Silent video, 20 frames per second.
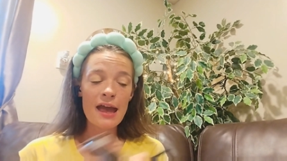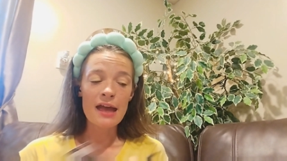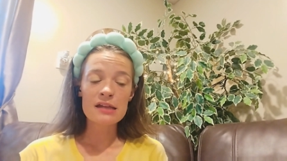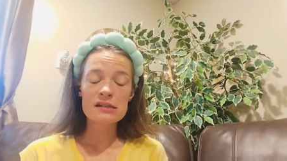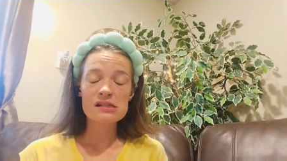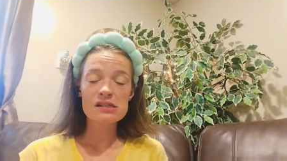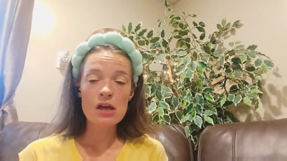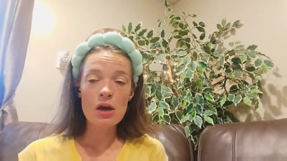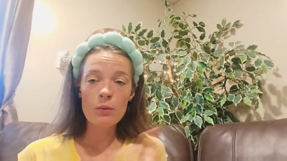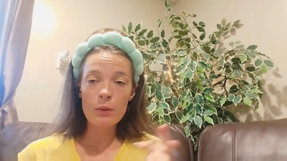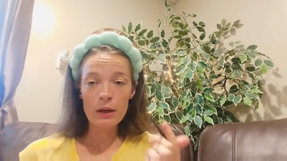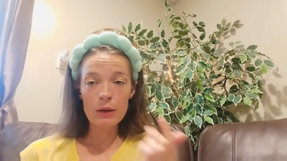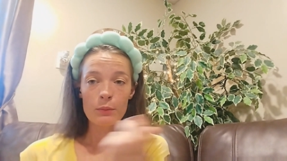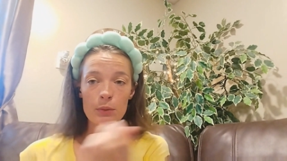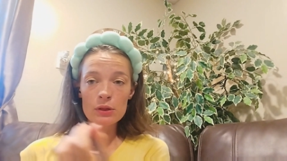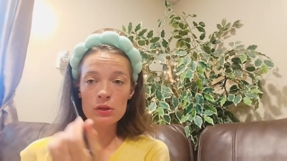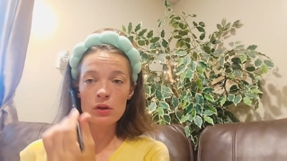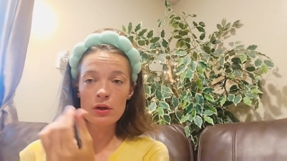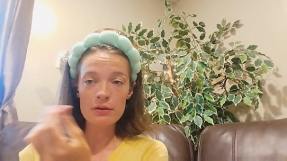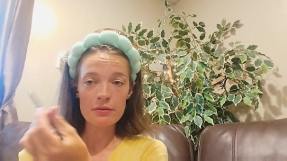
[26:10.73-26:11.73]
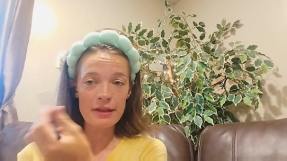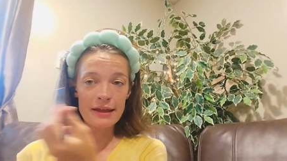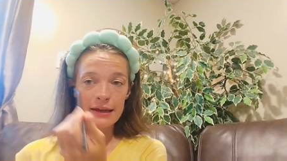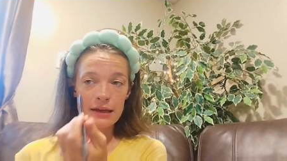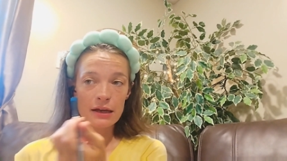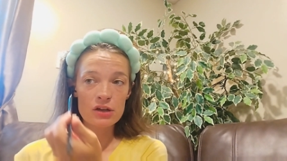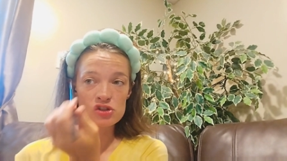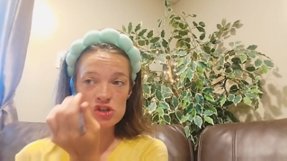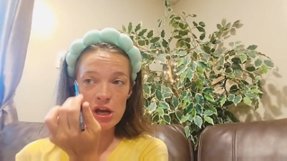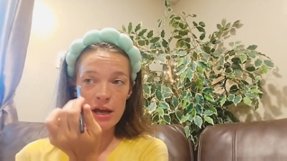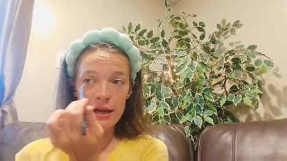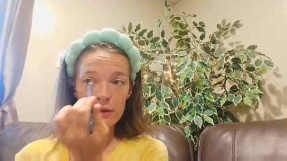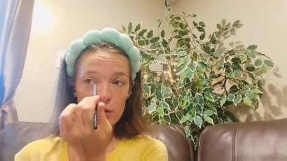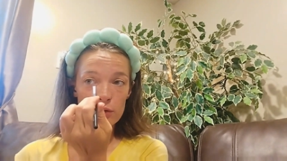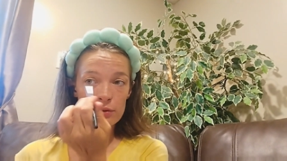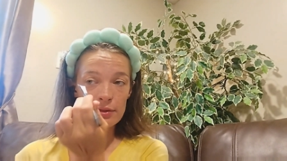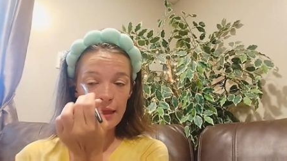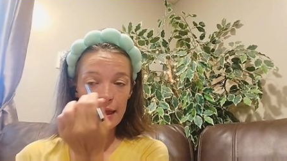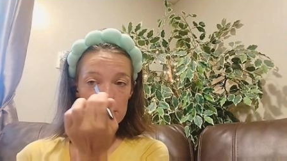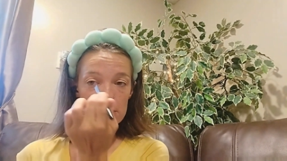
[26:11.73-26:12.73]
And so it would look like a
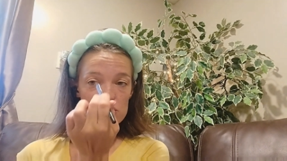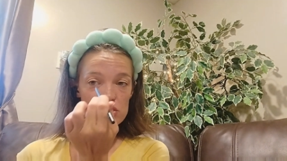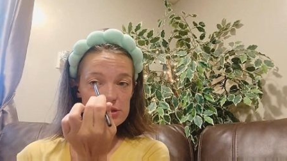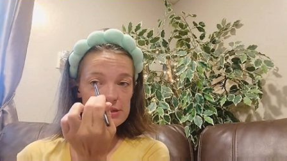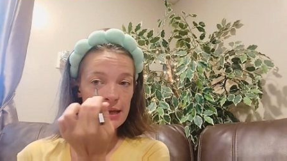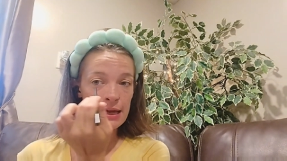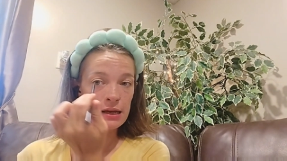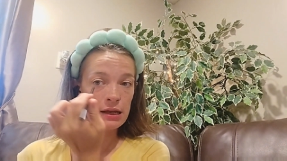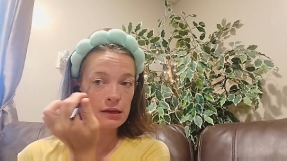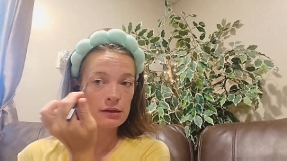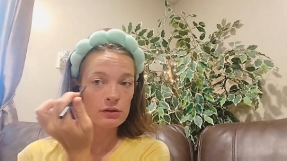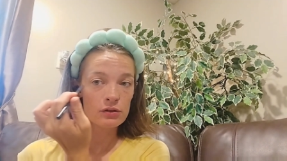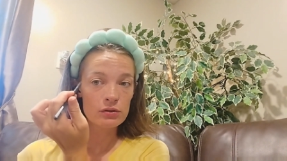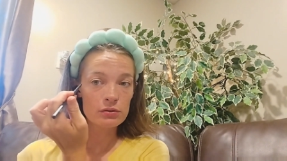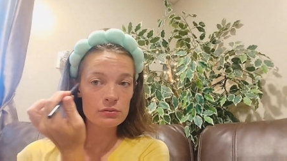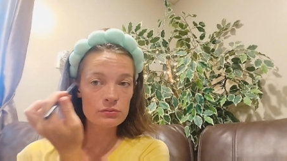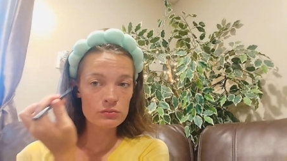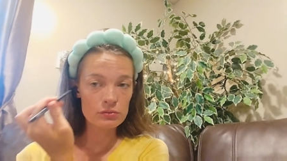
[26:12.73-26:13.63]
child, like just kind of